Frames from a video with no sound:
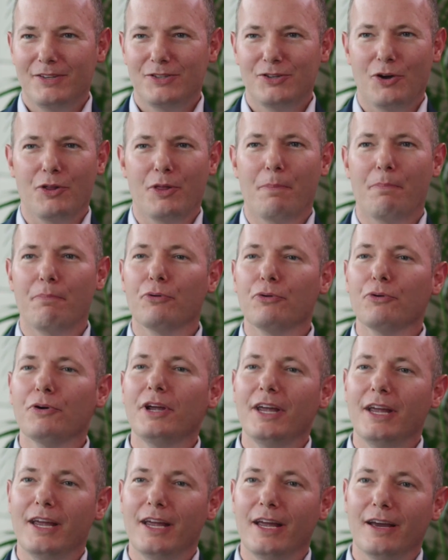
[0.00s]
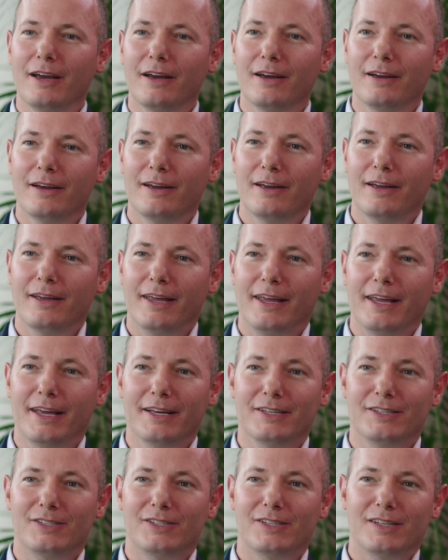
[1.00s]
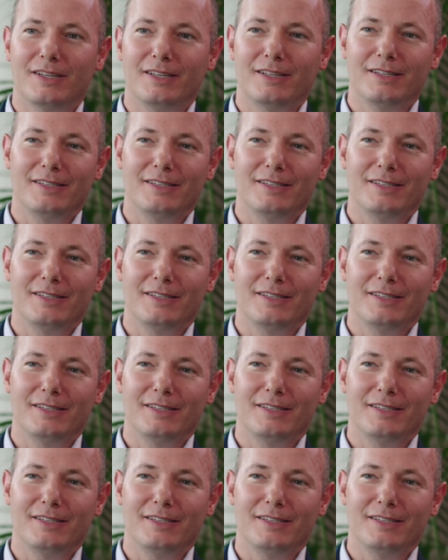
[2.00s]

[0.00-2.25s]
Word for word: So the pre is